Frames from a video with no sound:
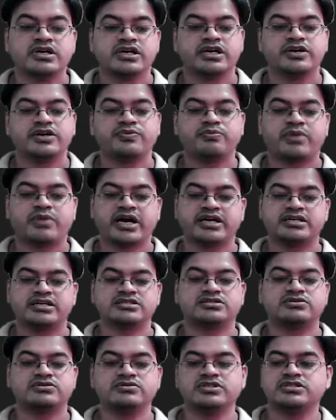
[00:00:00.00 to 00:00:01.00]
If minus
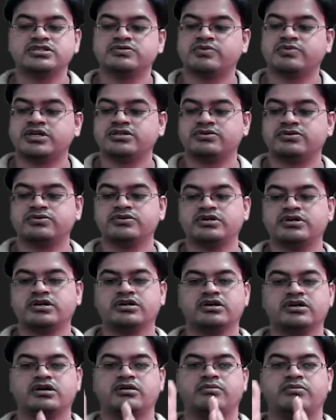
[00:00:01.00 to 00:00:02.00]
two is one root,
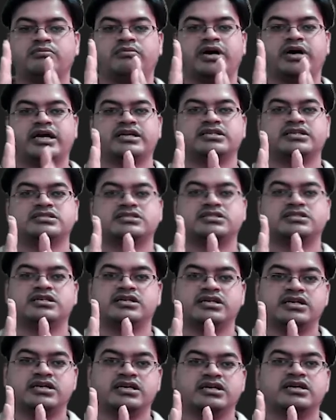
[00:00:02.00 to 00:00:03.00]
minus
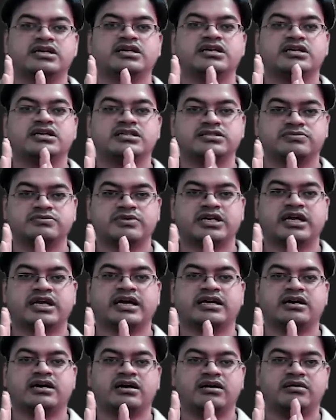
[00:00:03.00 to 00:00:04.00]
three is one,
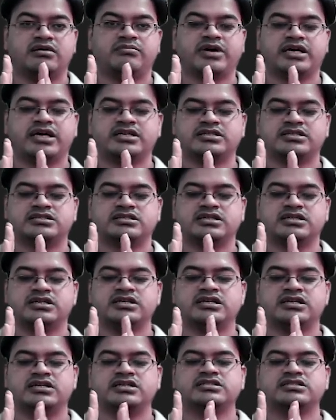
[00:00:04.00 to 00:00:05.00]
uh, minus
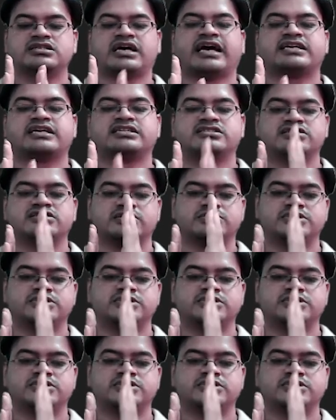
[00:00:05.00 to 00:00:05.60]
three is axis of